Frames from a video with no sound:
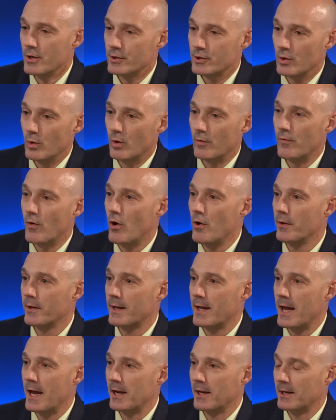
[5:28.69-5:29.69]
So, of all the
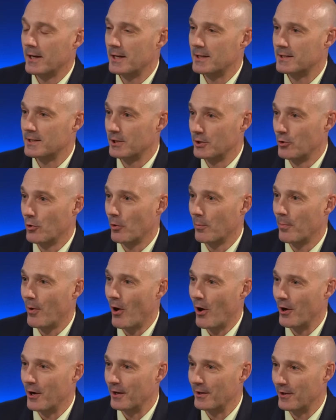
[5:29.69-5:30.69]
candidates in your
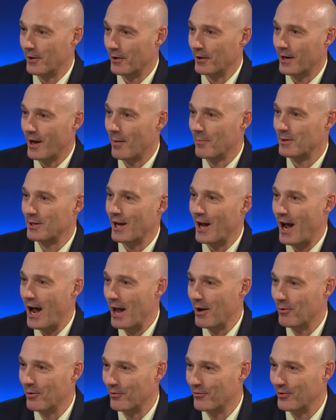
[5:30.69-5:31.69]
party that are coming to
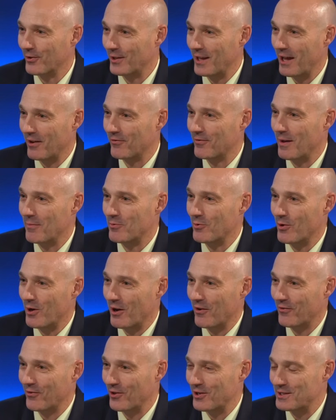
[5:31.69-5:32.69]
Iowa for that
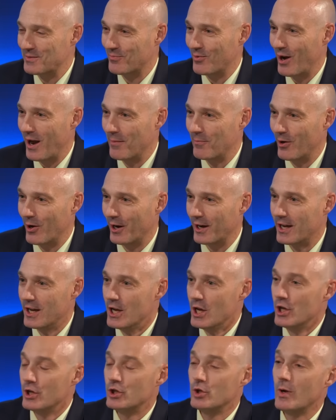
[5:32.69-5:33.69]
February 1st primary,
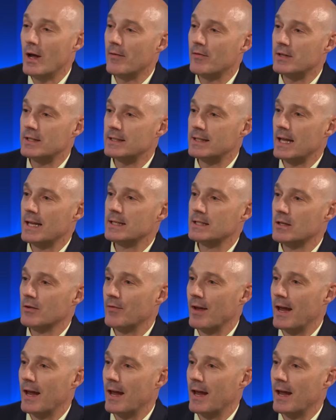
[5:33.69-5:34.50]
do you have a sense